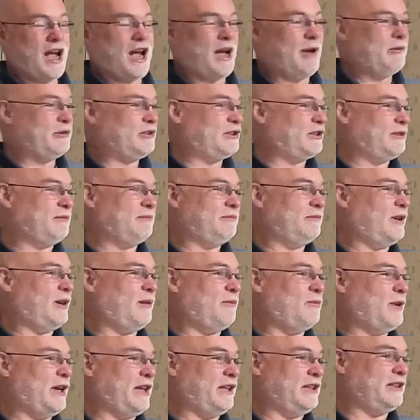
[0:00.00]
I was at
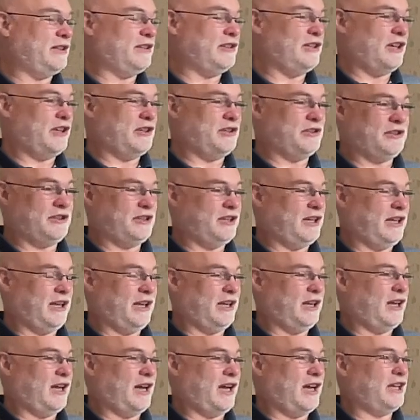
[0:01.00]
a wedding the other
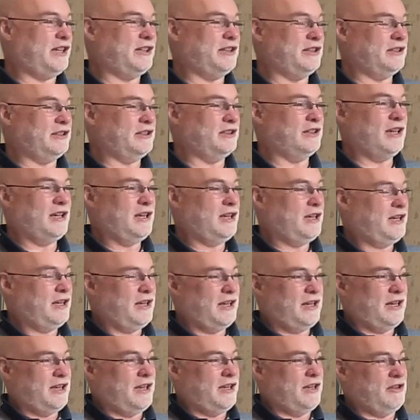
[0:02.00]
day, and
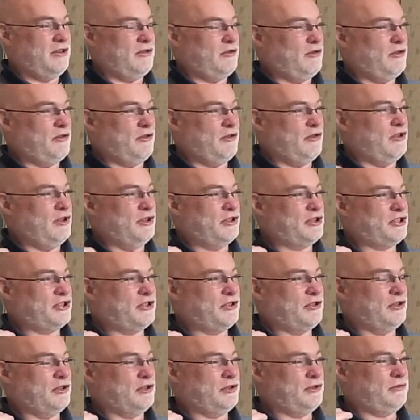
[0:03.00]

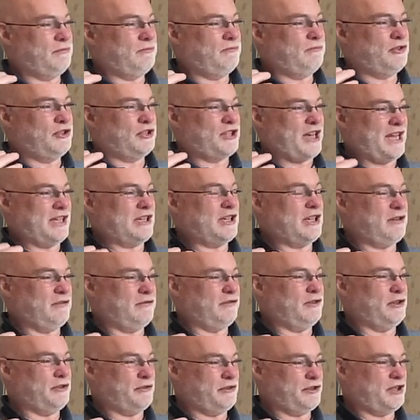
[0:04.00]
this setting
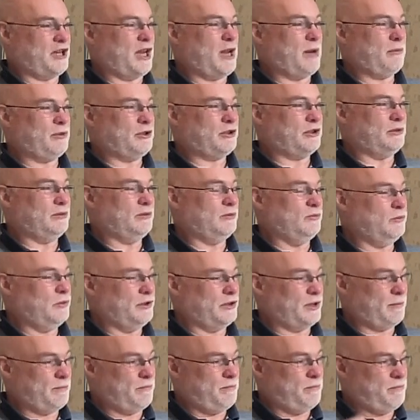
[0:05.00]
for the reception
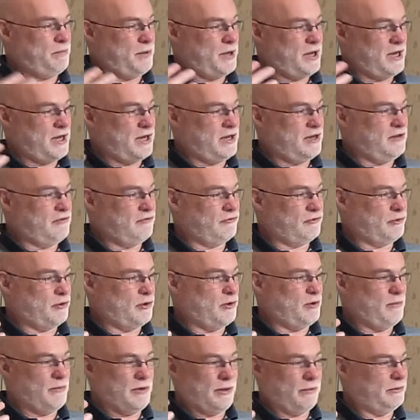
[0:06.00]
was a big
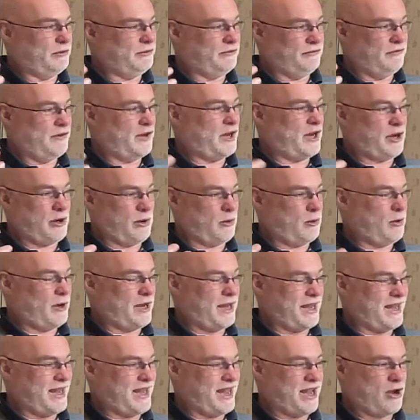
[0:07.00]
room that was very
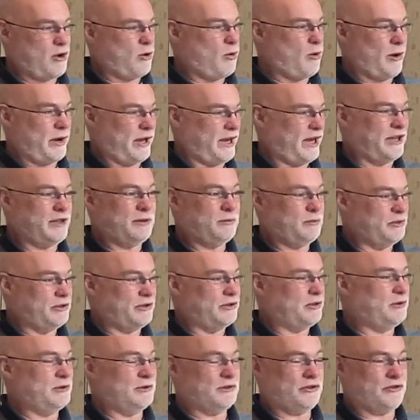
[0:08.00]
echoey, and it was
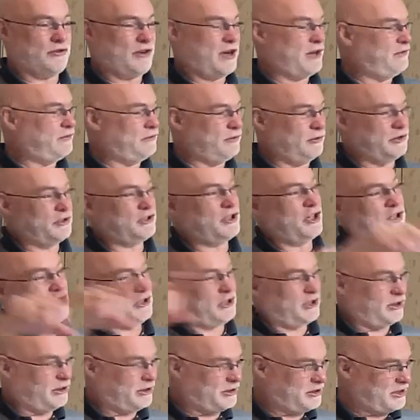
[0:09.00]
those dreadful
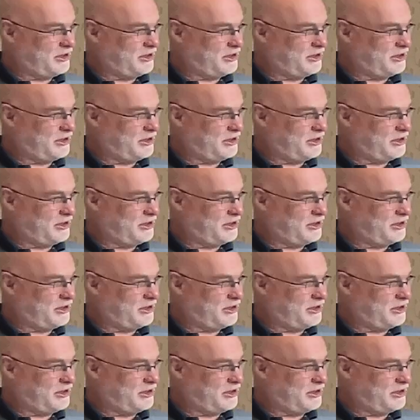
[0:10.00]
circular